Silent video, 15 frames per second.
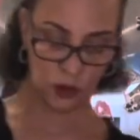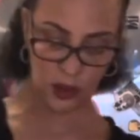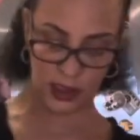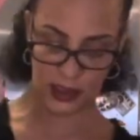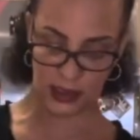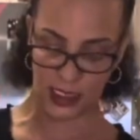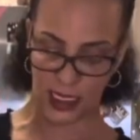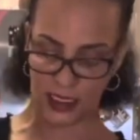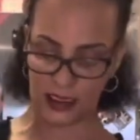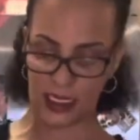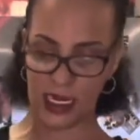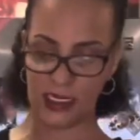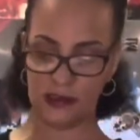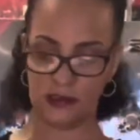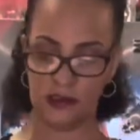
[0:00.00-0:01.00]
what I
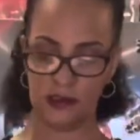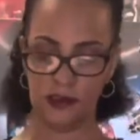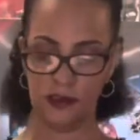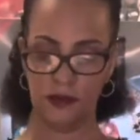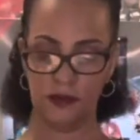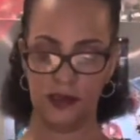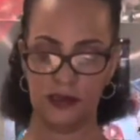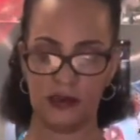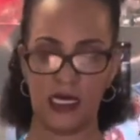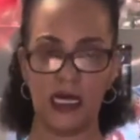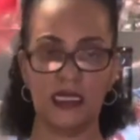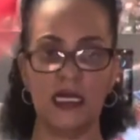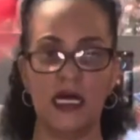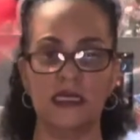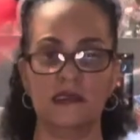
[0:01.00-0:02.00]
like to do is I
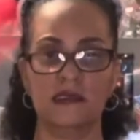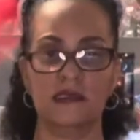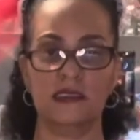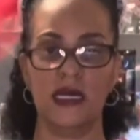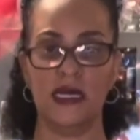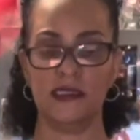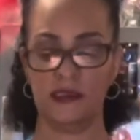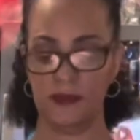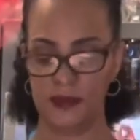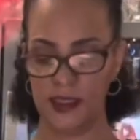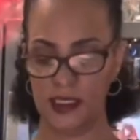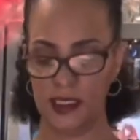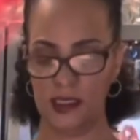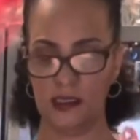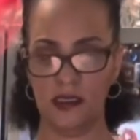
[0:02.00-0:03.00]
like to take the
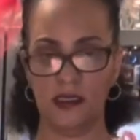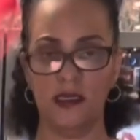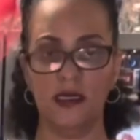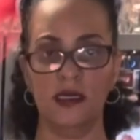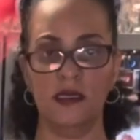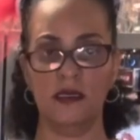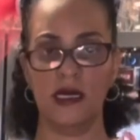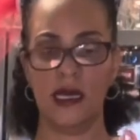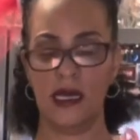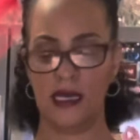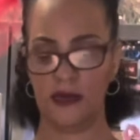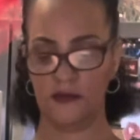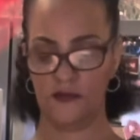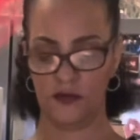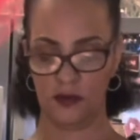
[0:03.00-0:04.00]
meat, a good
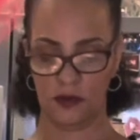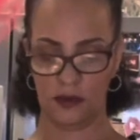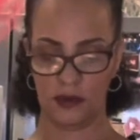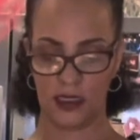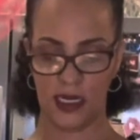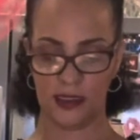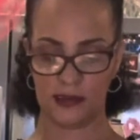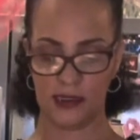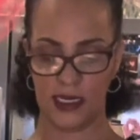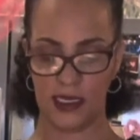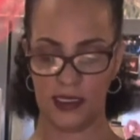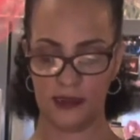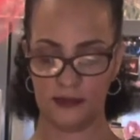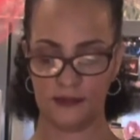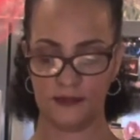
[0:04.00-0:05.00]
handful like that.